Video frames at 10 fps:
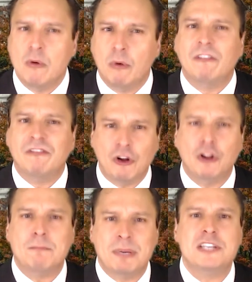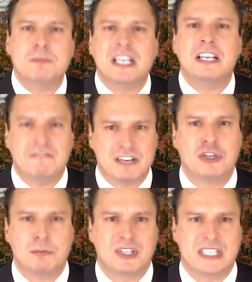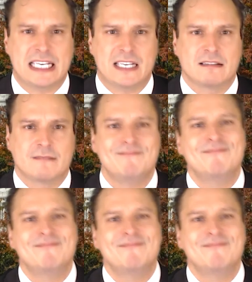were full impeachment and conviction proceedings.